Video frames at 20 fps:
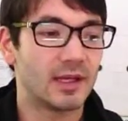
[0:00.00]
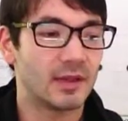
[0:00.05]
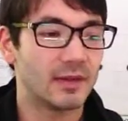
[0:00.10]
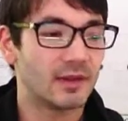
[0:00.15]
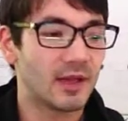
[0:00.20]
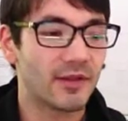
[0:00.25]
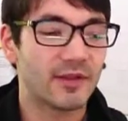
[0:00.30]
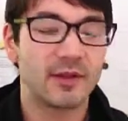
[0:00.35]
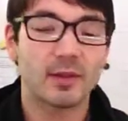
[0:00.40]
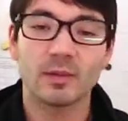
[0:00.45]

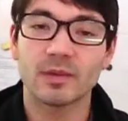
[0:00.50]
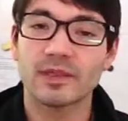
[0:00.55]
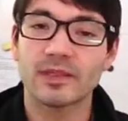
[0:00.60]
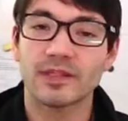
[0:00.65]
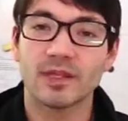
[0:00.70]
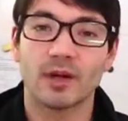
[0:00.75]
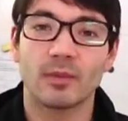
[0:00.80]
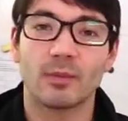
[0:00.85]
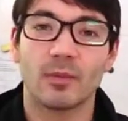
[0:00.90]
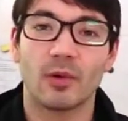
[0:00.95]
nothing would
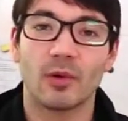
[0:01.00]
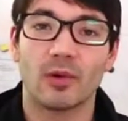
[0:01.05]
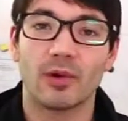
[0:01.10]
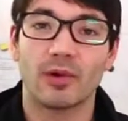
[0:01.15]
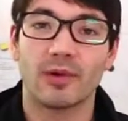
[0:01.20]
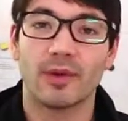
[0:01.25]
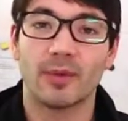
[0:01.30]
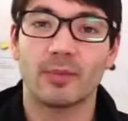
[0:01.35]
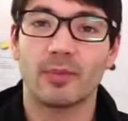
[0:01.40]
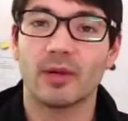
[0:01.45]
suck more
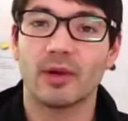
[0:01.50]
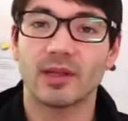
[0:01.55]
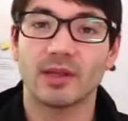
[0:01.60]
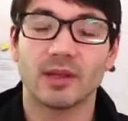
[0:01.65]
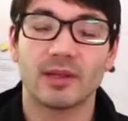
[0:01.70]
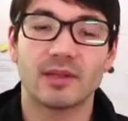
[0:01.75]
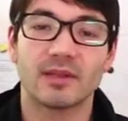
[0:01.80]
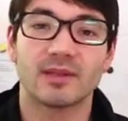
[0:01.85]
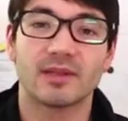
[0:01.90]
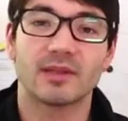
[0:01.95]
than putting
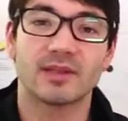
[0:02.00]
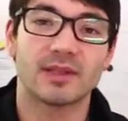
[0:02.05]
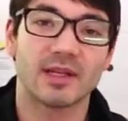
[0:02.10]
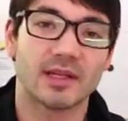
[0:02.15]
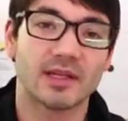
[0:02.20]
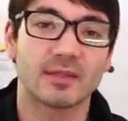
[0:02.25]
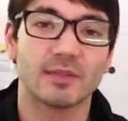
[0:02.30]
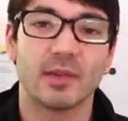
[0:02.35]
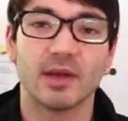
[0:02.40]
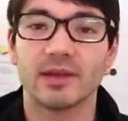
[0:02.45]
in
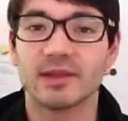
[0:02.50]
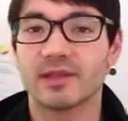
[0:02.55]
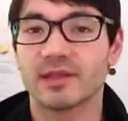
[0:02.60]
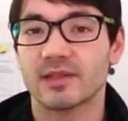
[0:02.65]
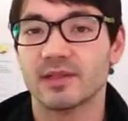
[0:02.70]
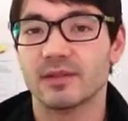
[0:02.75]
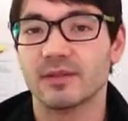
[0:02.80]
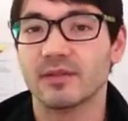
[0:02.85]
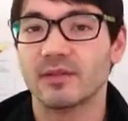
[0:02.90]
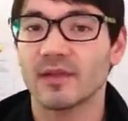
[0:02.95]
6 months
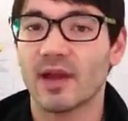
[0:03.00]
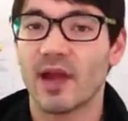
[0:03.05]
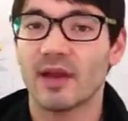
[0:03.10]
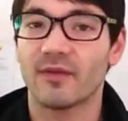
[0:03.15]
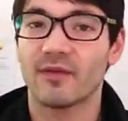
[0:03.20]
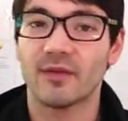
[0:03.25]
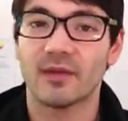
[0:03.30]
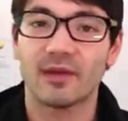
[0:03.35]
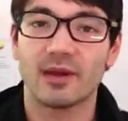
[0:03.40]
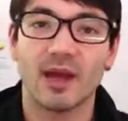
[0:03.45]
of
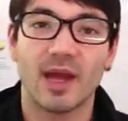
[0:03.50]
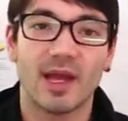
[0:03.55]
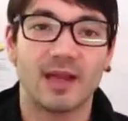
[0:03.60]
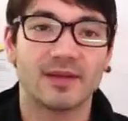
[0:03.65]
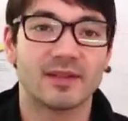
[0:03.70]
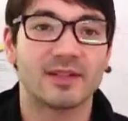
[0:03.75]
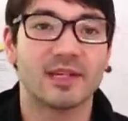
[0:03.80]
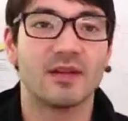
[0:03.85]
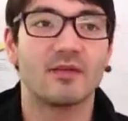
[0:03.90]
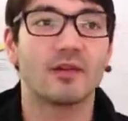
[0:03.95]
effort
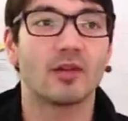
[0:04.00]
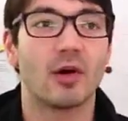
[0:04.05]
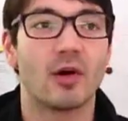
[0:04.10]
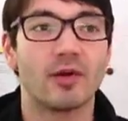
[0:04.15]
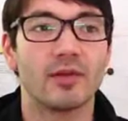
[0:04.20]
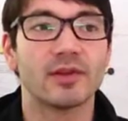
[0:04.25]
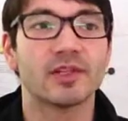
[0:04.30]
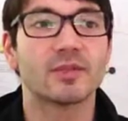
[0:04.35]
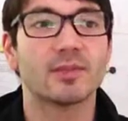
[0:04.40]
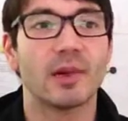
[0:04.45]
and saving all
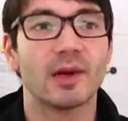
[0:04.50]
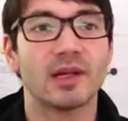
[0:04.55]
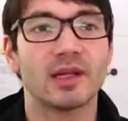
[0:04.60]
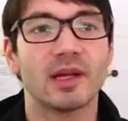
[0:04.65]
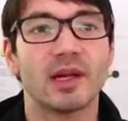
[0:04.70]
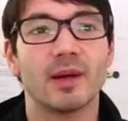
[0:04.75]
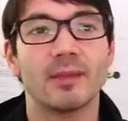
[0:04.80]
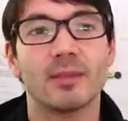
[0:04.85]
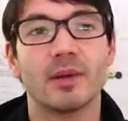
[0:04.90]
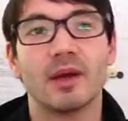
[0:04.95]
this money
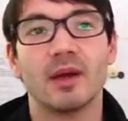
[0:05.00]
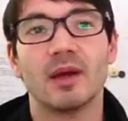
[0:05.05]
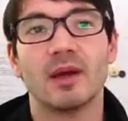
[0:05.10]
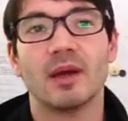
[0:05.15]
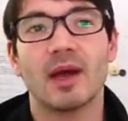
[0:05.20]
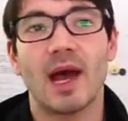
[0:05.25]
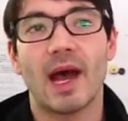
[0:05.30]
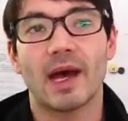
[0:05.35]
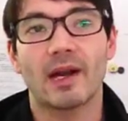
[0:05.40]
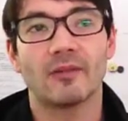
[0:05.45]
up
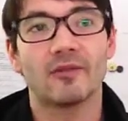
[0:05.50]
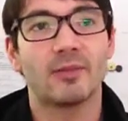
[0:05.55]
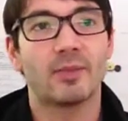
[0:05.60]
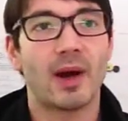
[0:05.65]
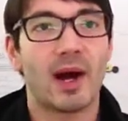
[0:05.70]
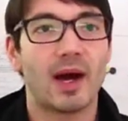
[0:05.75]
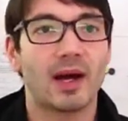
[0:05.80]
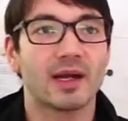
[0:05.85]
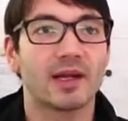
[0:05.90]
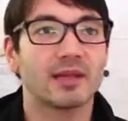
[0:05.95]
out of
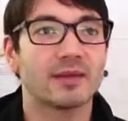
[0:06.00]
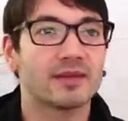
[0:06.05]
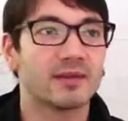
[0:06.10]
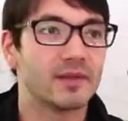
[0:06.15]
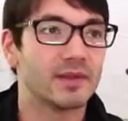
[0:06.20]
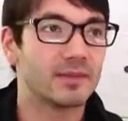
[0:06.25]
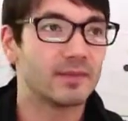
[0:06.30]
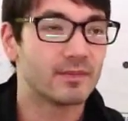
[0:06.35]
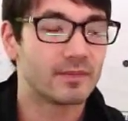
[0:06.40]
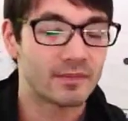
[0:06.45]
pocket
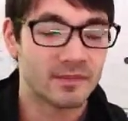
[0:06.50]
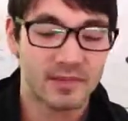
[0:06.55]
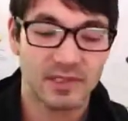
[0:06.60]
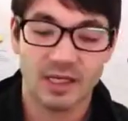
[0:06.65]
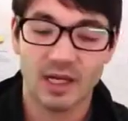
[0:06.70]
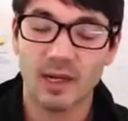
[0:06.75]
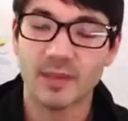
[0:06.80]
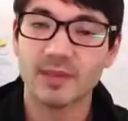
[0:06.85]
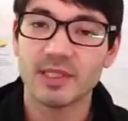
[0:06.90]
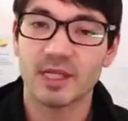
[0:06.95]
to
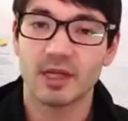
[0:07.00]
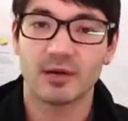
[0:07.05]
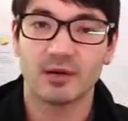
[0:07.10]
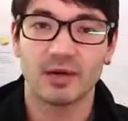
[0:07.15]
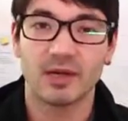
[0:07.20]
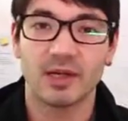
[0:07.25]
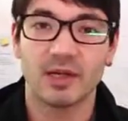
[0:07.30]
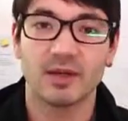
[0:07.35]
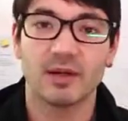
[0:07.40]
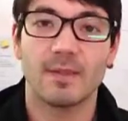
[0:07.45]
come to
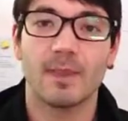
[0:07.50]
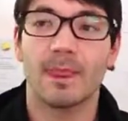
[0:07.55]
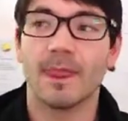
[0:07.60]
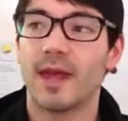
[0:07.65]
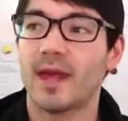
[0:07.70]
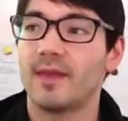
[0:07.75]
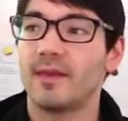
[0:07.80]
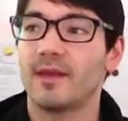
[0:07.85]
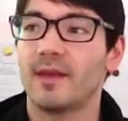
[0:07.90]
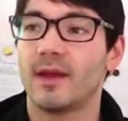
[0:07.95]
Korea,
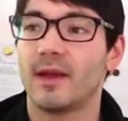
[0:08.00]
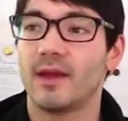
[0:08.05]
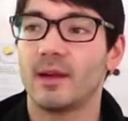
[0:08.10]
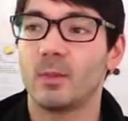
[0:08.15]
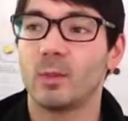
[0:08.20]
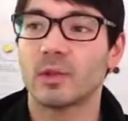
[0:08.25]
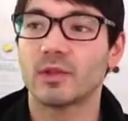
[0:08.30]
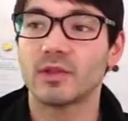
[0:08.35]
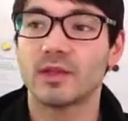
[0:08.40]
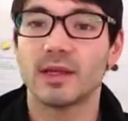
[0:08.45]
and
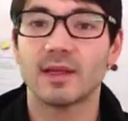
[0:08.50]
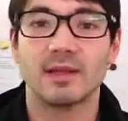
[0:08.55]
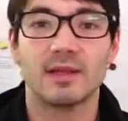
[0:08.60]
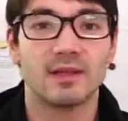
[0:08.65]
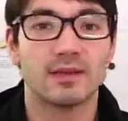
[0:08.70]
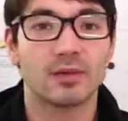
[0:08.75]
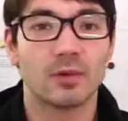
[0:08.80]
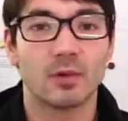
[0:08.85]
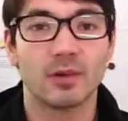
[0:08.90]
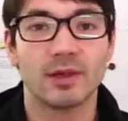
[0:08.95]
then once you get
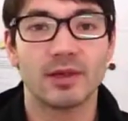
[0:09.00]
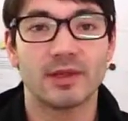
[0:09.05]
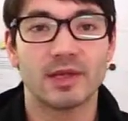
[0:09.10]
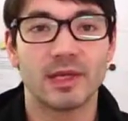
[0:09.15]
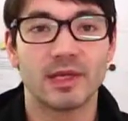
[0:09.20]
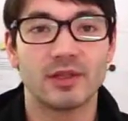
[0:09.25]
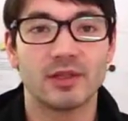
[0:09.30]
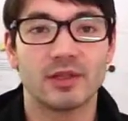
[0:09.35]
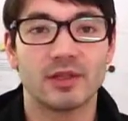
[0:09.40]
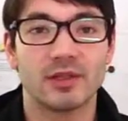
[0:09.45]
into
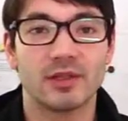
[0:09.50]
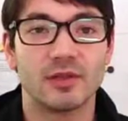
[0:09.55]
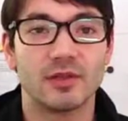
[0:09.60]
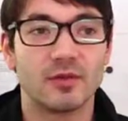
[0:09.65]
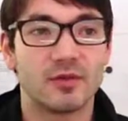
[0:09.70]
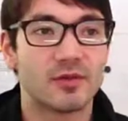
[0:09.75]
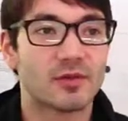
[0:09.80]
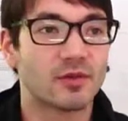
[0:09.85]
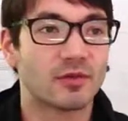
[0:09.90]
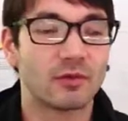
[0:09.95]
orientation,
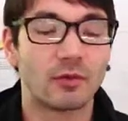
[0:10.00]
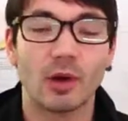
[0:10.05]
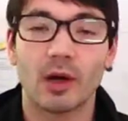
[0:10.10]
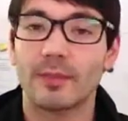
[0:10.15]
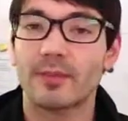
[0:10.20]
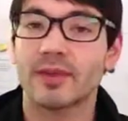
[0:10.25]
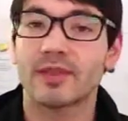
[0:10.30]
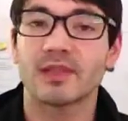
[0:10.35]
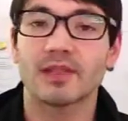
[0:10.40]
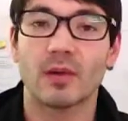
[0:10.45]
you screw
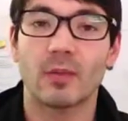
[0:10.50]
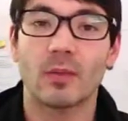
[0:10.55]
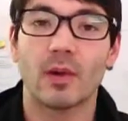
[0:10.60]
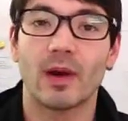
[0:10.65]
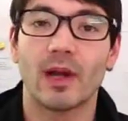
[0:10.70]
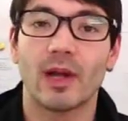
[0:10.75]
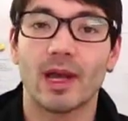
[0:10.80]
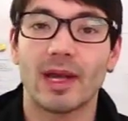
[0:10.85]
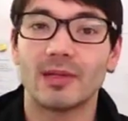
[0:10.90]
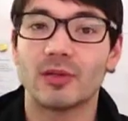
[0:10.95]
up in some
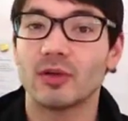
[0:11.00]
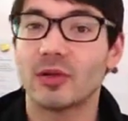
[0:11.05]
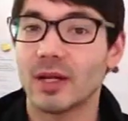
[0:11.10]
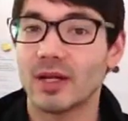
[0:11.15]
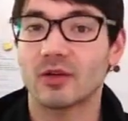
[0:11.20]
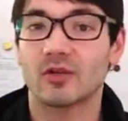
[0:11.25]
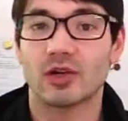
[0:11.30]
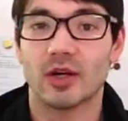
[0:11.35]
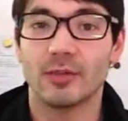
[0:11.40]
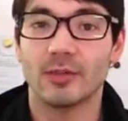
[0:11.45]
way and you get
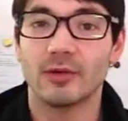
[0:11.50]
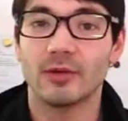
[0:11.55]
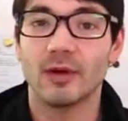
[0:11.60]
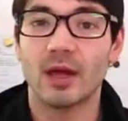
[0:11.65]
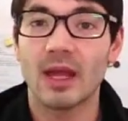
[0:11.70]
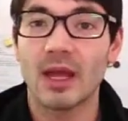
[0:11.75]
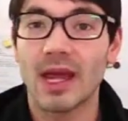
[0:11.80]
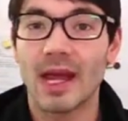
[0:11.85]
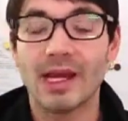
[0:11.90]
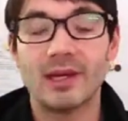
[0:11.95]
in trouble
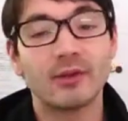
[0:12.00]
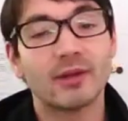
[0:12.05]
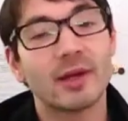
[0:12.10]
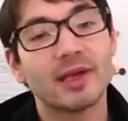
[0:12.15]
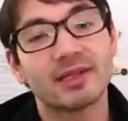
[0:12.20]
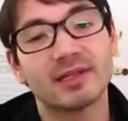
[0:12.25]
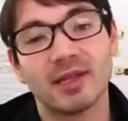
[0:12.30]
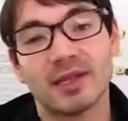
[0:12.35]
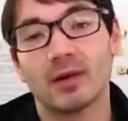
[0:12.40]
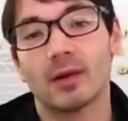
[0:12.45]
and you
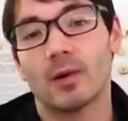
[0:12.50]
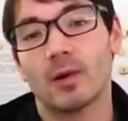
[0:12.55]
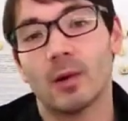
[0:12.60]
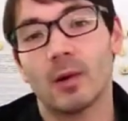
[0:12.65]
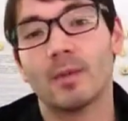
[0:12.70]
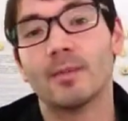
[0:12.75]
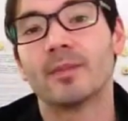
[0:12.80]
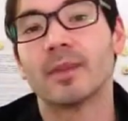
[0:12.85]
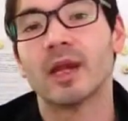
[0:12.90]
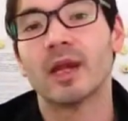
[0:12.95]
get sent
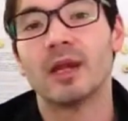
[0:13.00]
home.